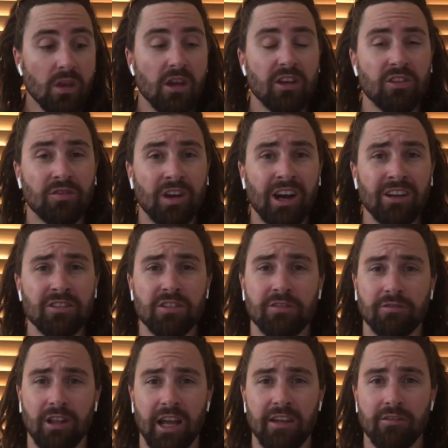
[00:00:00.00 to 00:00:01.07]
As far as the
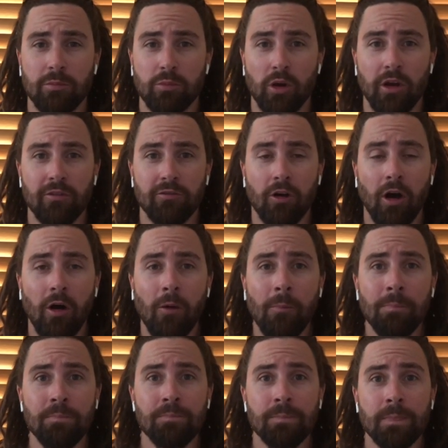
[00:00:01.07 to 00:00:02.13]
flavor profile,